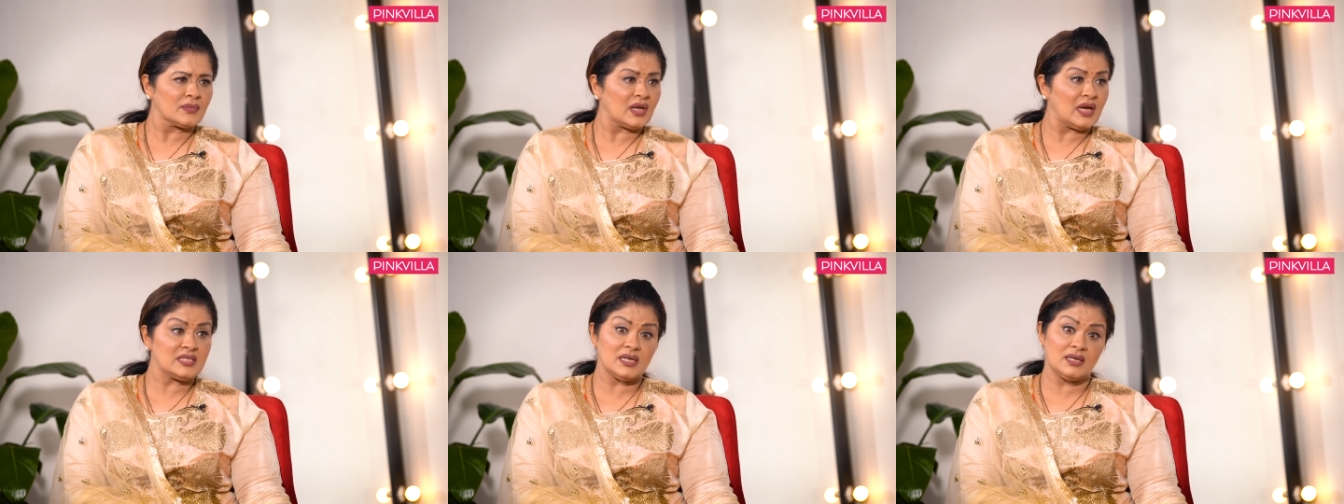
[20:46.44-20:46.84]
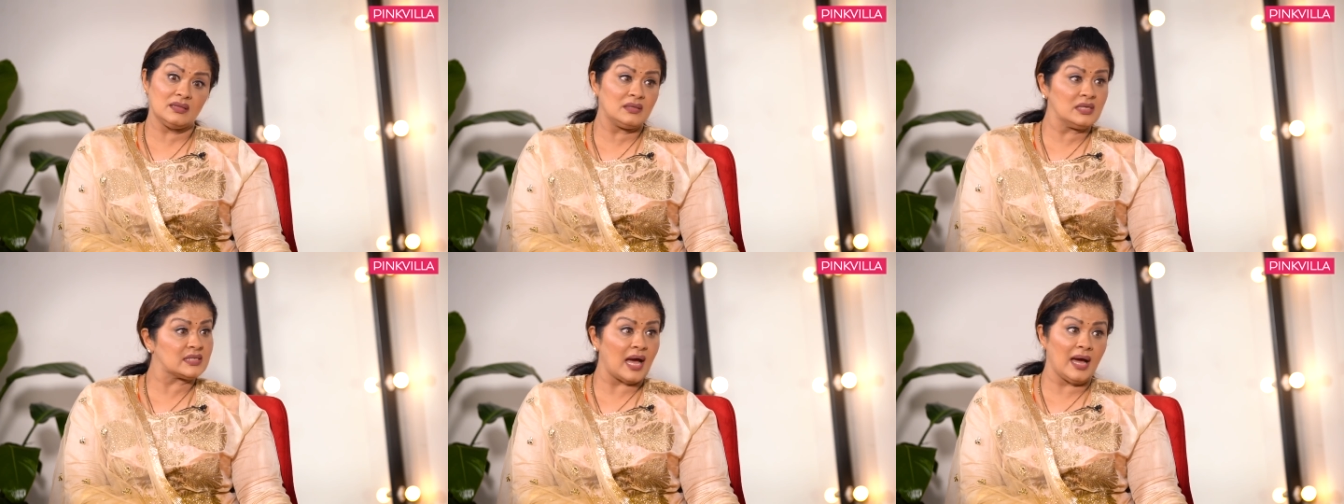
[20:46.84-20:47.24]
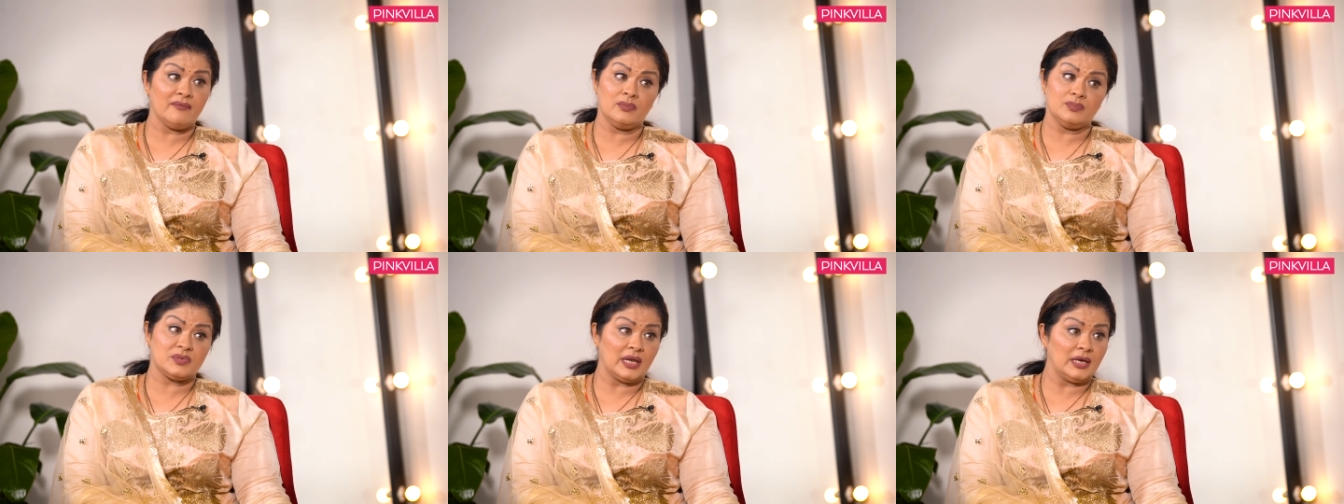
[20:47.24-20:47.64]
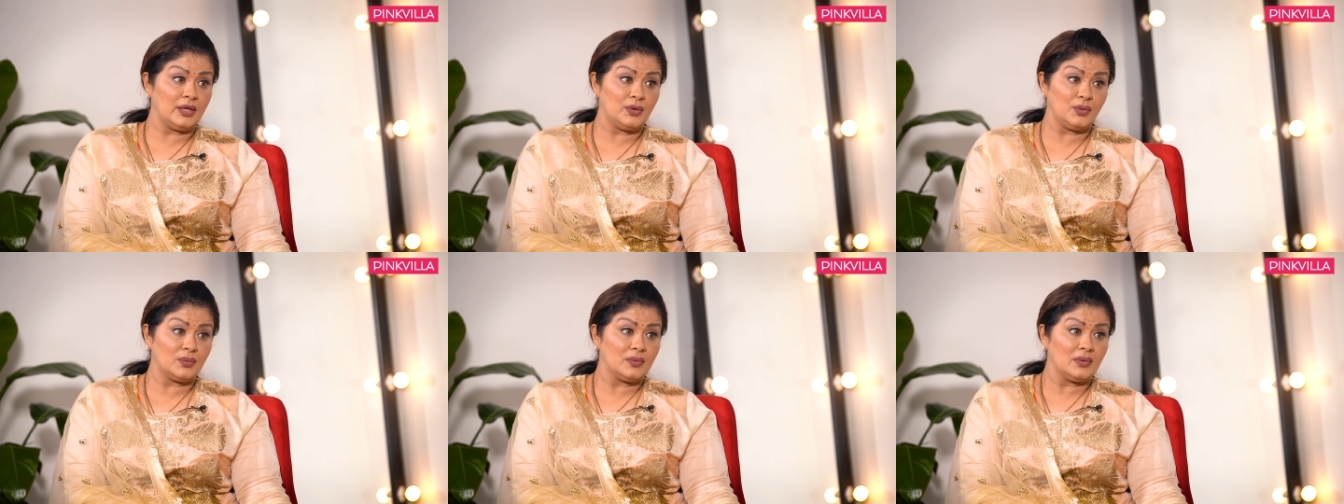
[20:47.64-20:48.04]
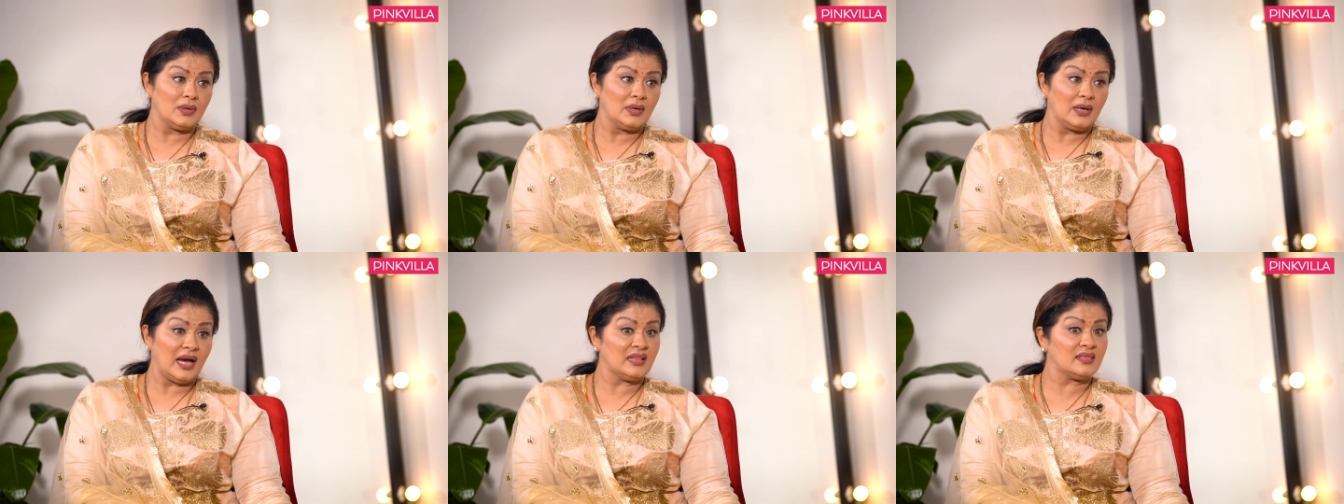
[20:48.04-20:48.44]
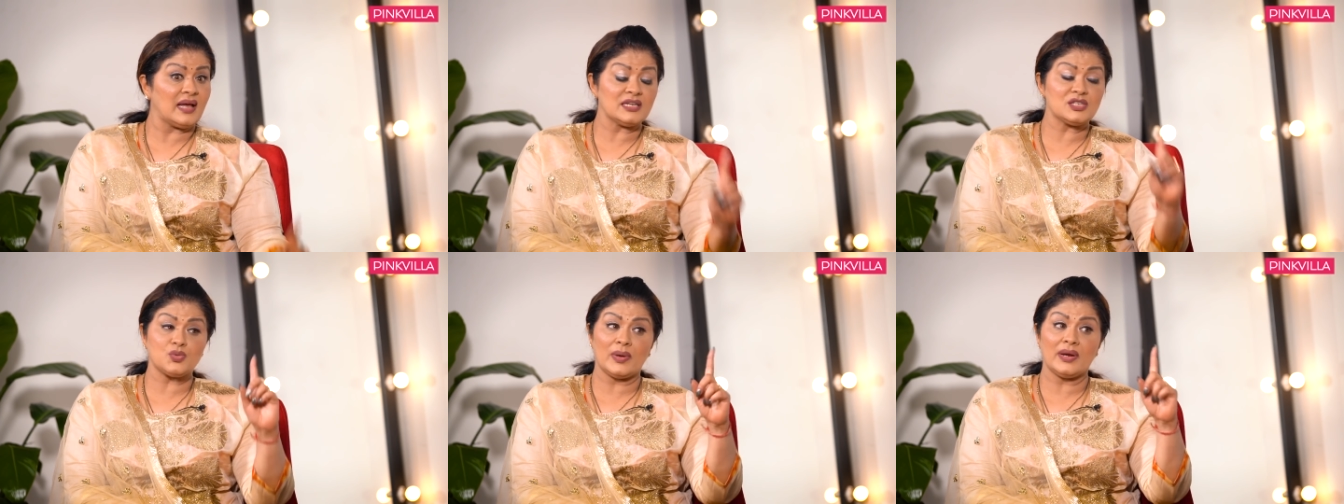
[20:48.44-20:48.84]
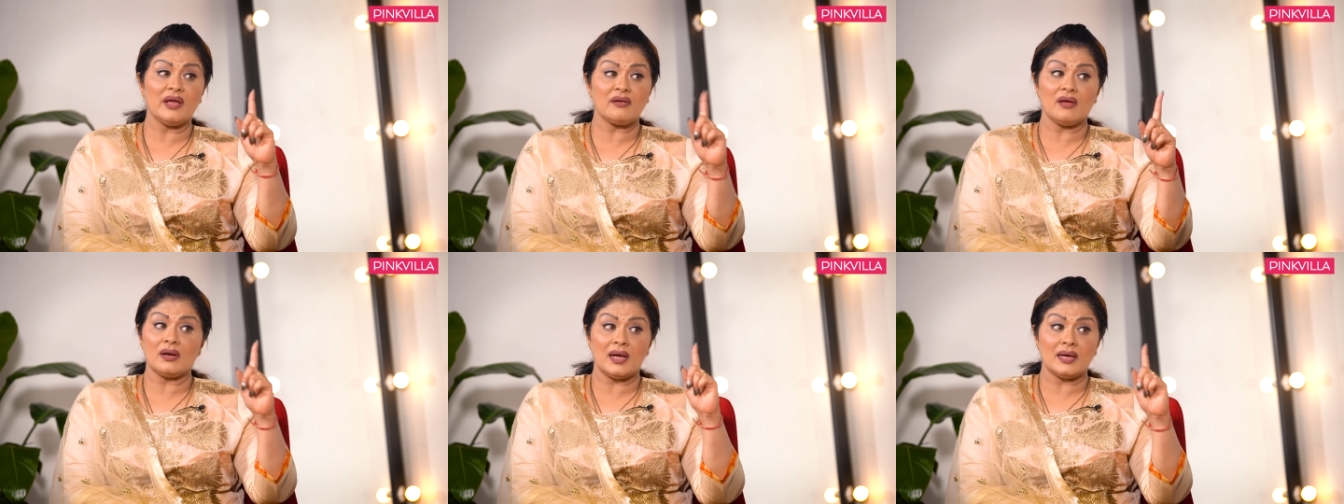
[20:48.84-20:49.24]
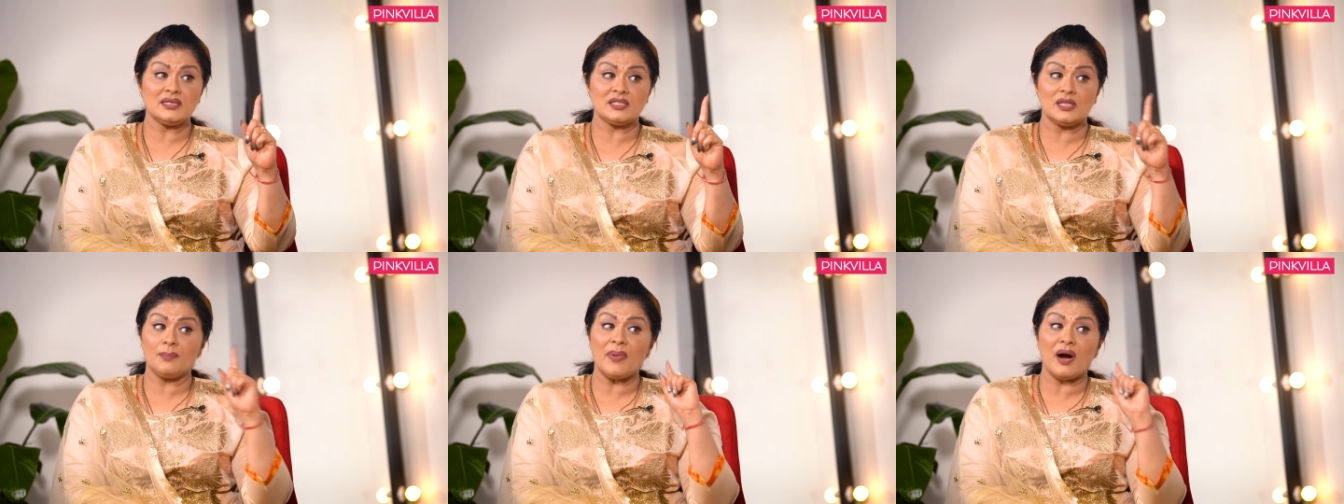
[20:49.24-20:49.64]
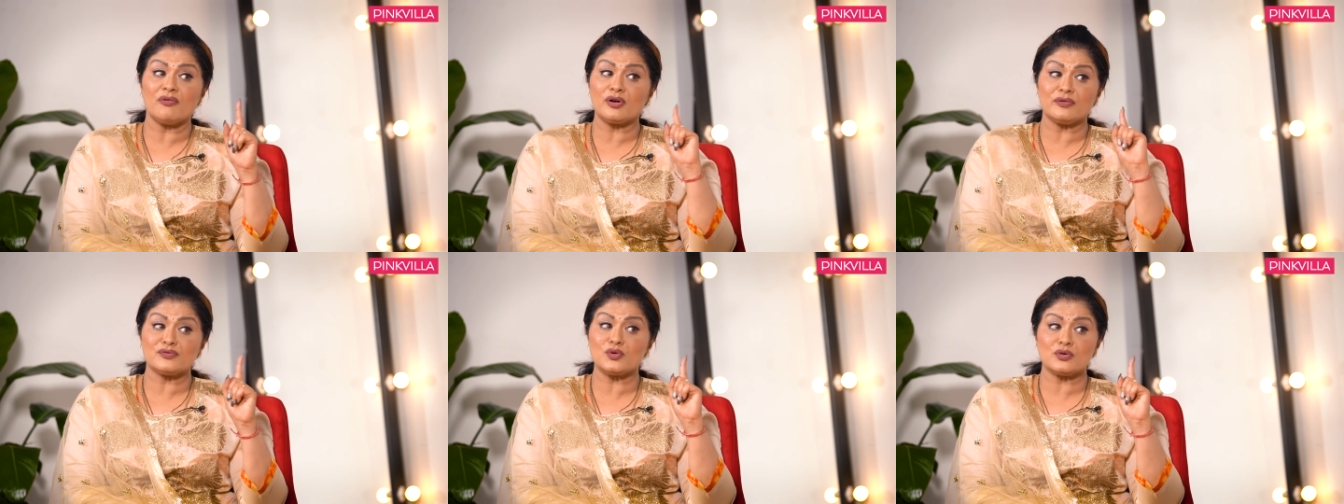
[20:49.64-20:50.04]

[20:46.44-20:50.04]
I said, This I've been telling you. And that's when I realized the power of